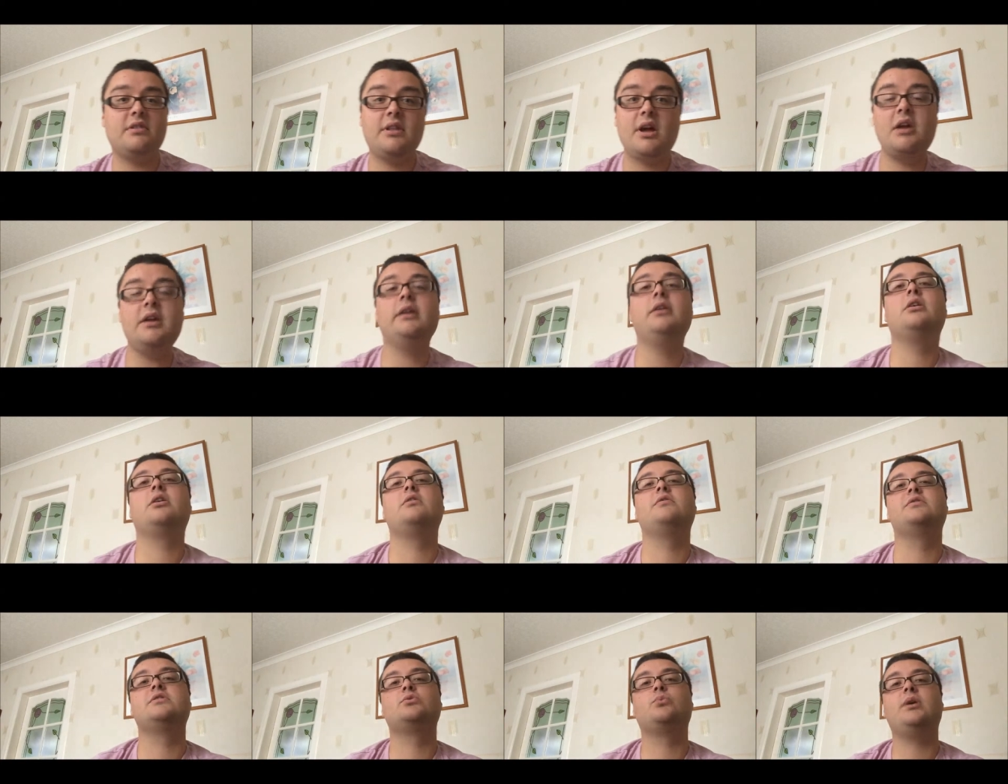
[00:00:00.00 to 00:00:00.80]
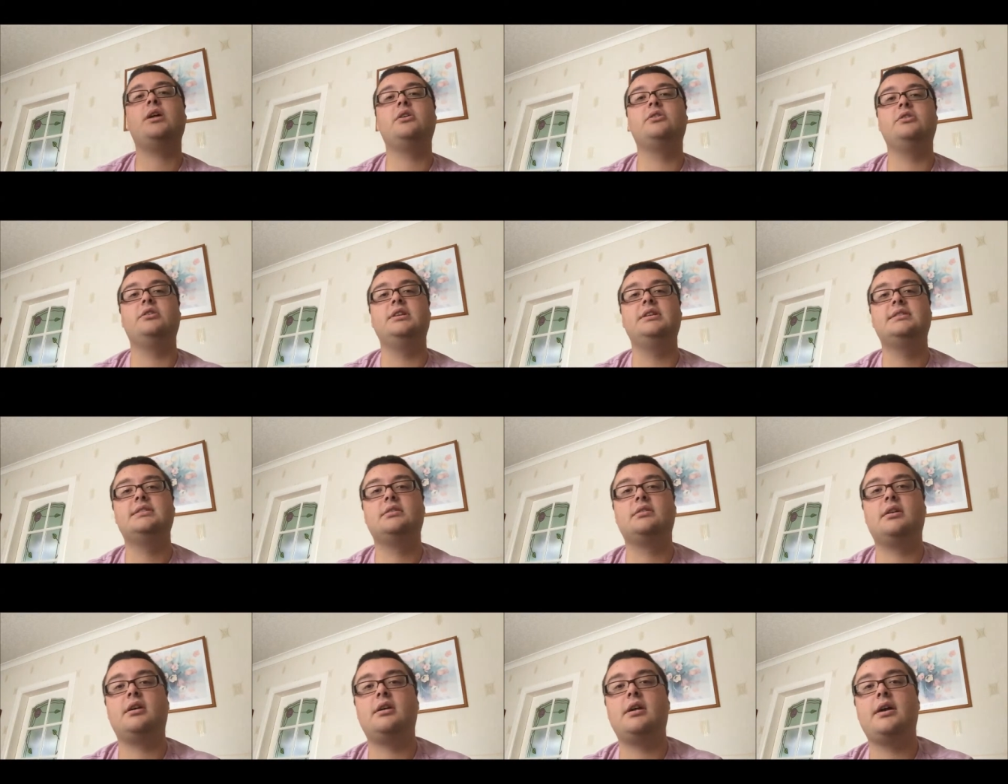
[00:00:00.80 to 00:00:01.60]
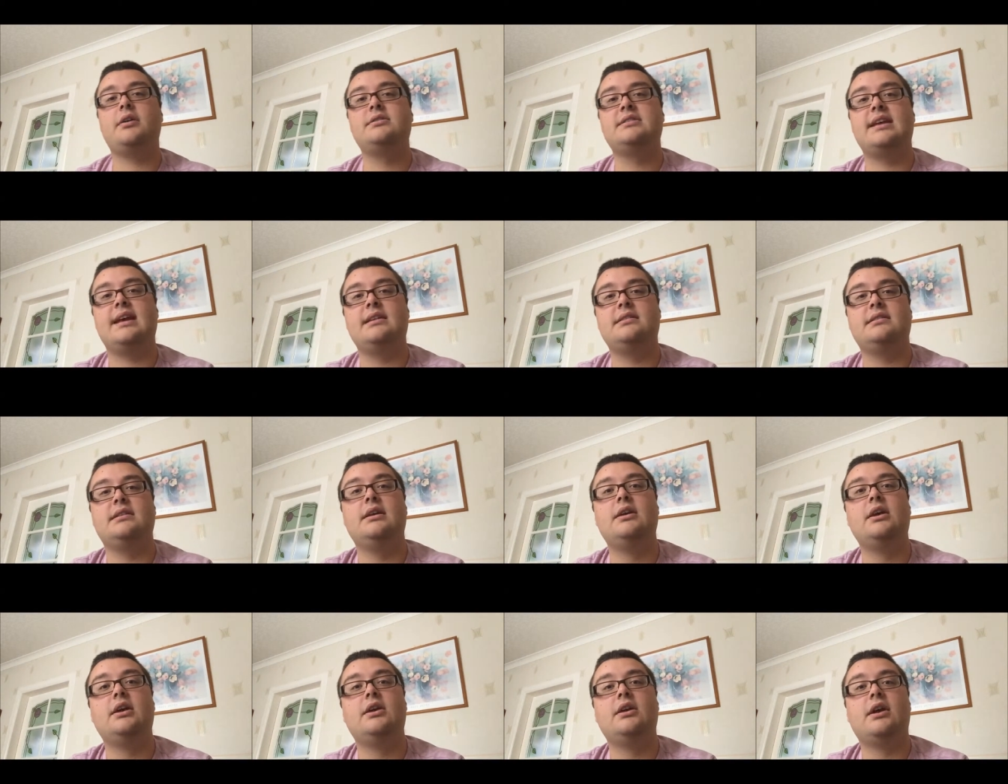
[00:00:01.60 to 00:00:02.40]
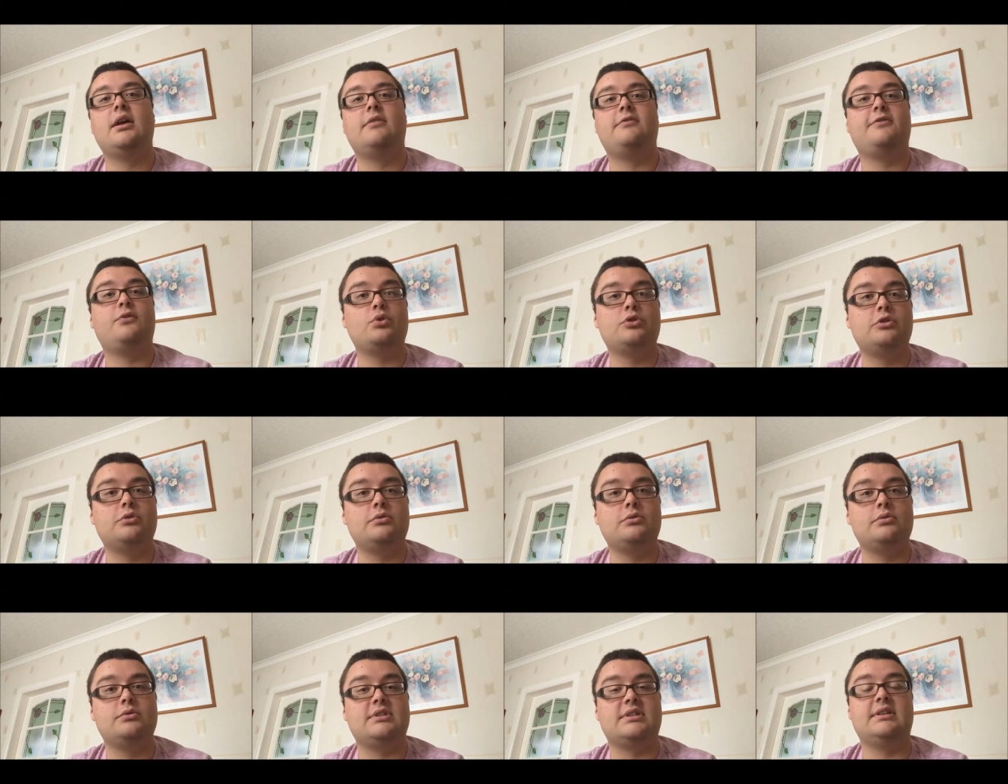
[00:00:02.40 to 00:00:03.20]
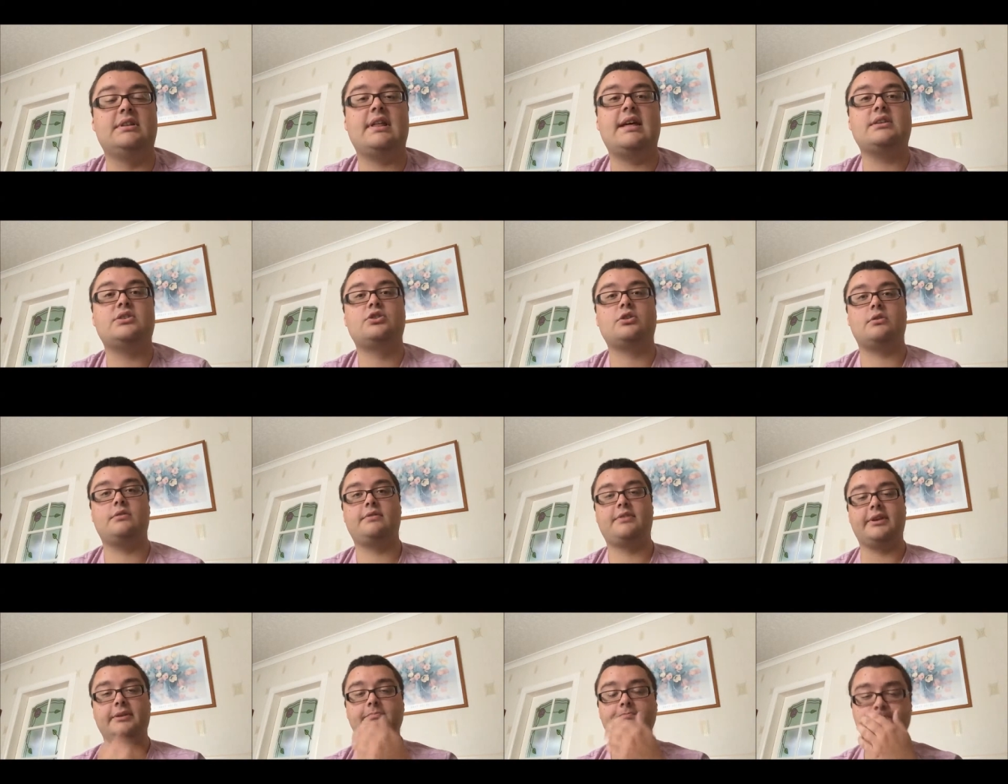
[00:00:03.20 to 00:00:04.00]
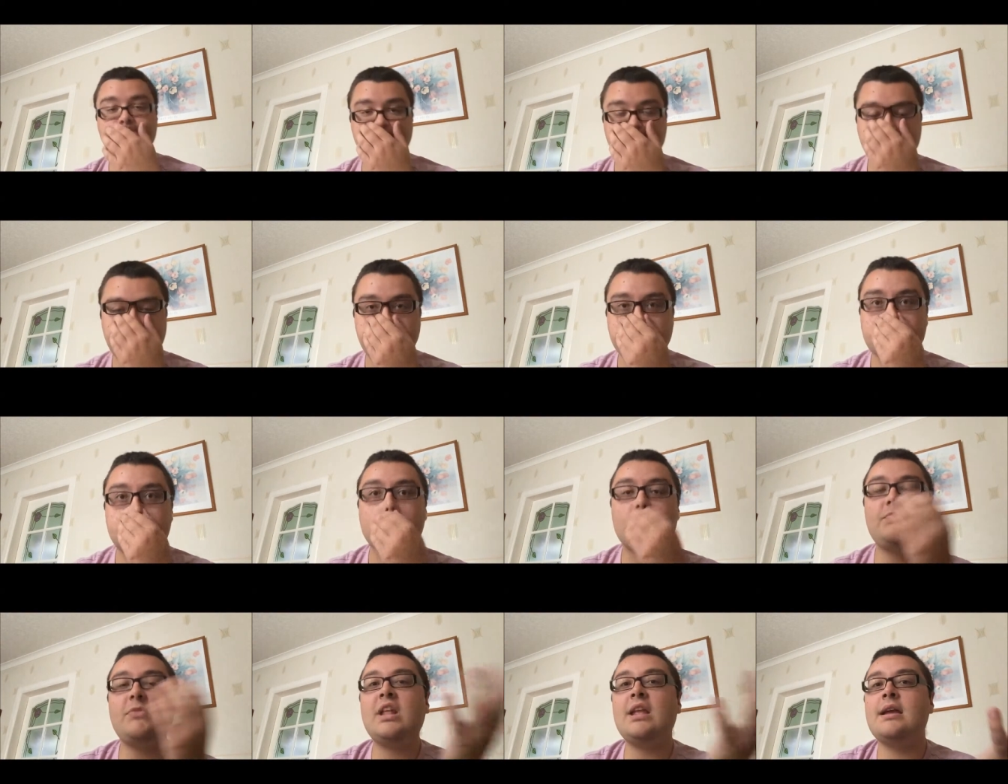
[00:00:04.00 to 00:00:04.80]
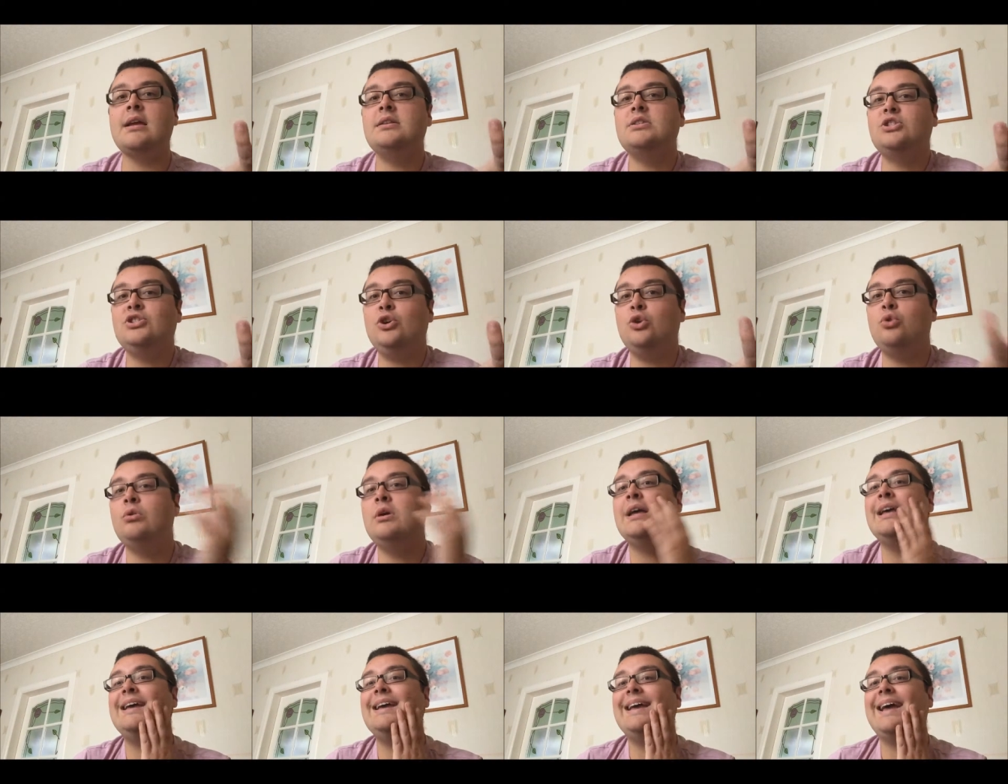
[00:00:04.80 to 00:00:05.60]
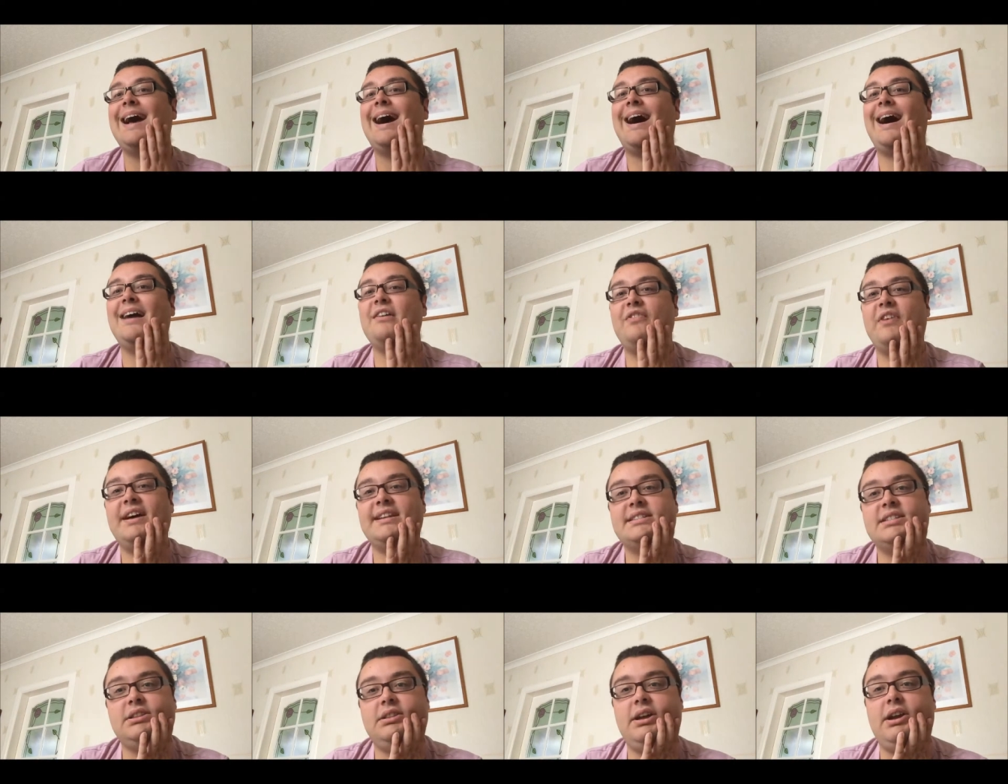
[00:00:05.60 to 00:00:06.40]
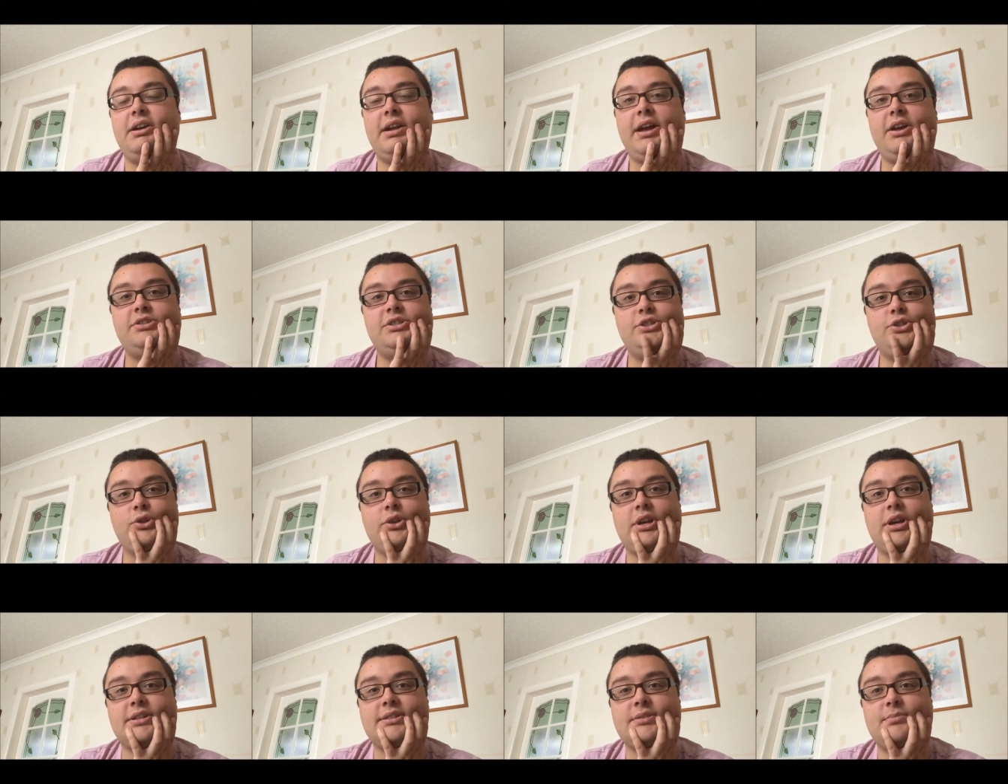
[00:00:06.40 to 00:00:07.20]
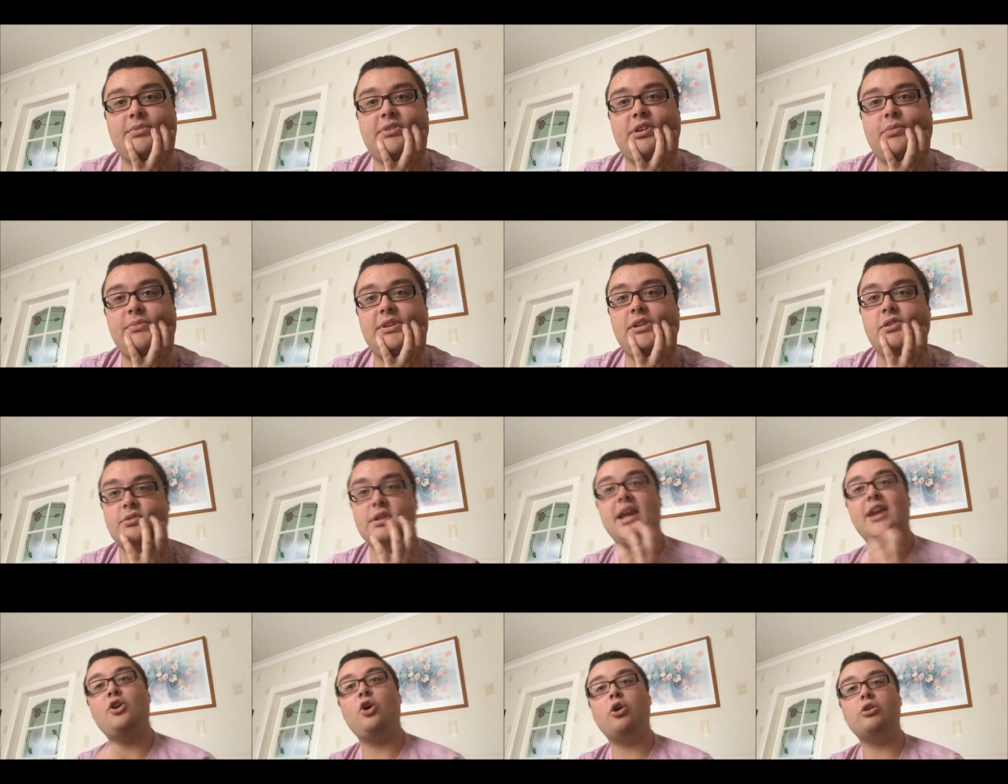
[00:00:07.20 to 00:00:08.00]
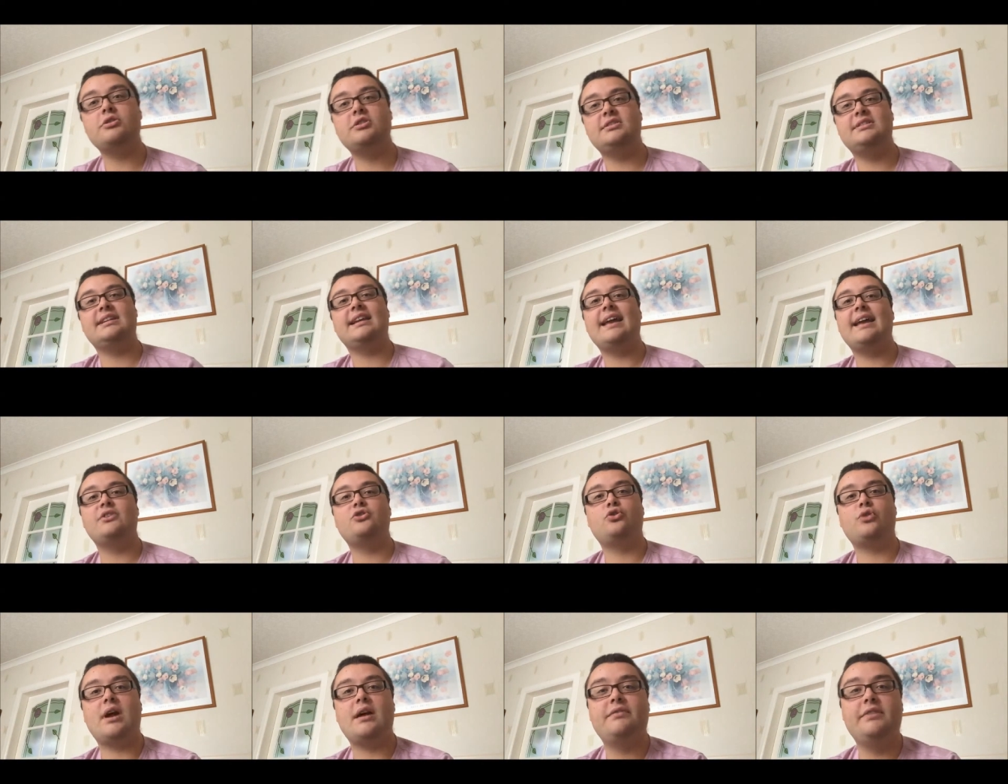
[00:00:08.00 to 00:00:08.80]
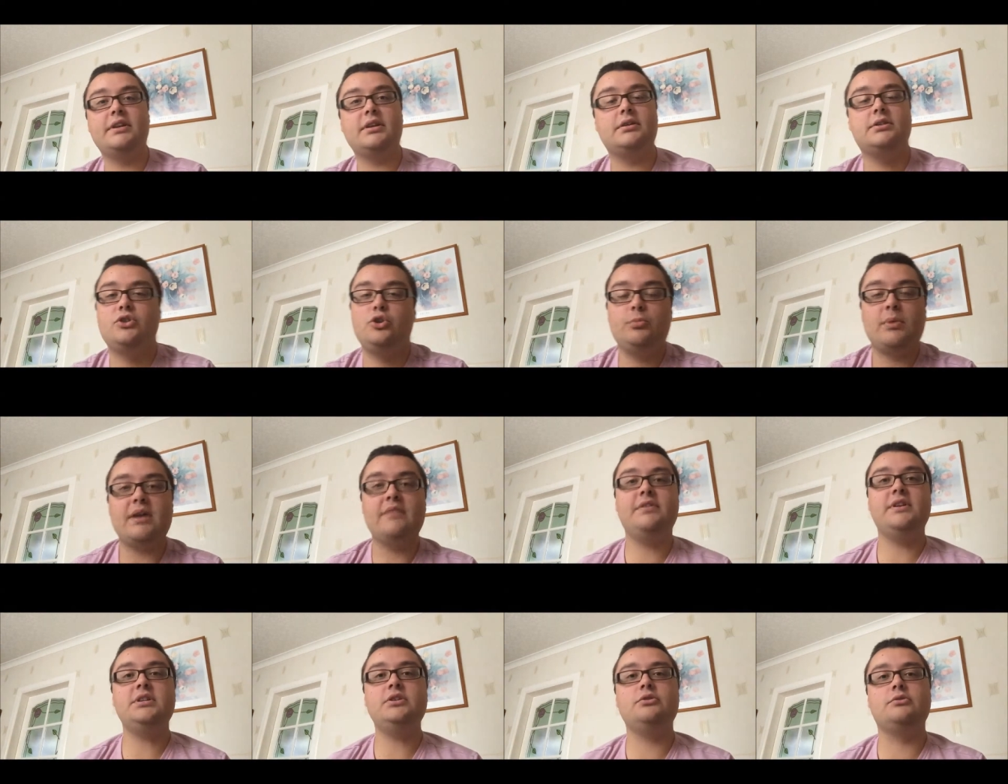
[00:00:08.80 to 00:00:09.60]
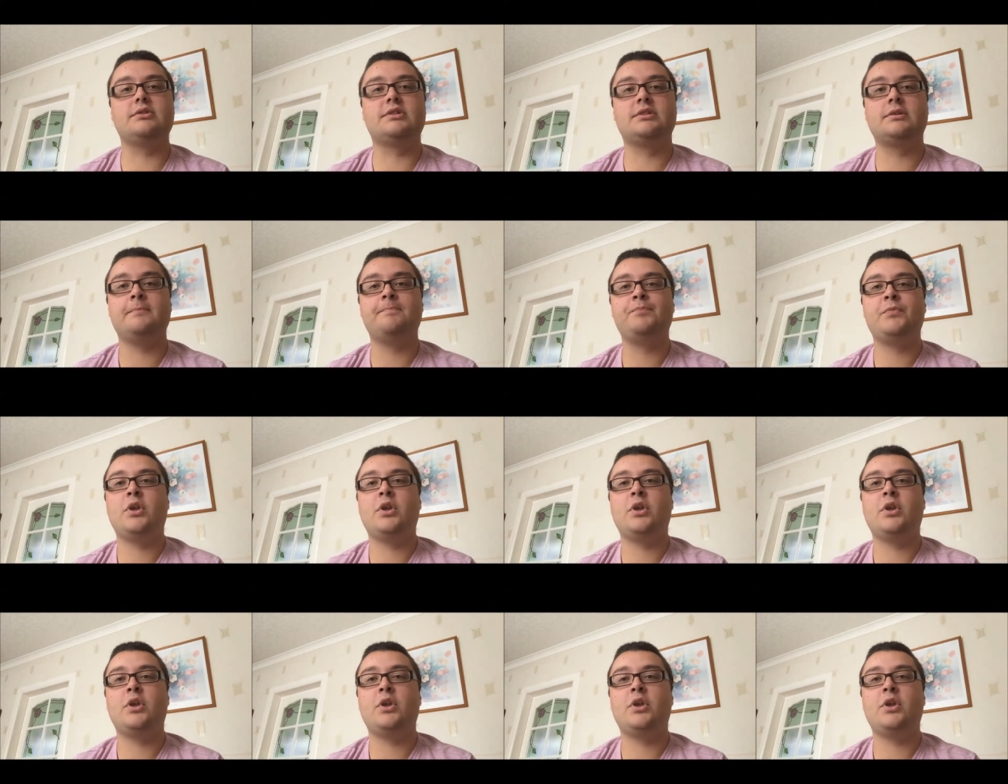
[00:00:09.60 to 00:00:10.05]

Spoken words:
a learning curve as well. You need to learn how to edit photos and that sort of thing. And so I've had to learn how to do custom thumbnails in order to get traffic to my videos.